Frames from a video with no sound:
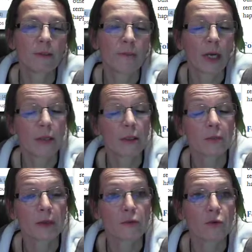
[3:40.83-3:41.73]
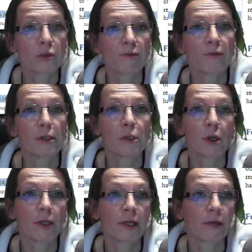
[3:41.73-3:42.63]
the ATLAS Mac version will
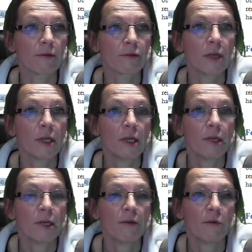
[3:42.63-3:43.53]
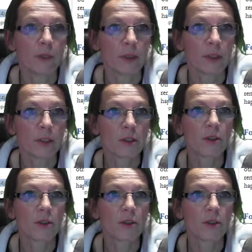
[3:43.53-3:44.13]
not have ribbons.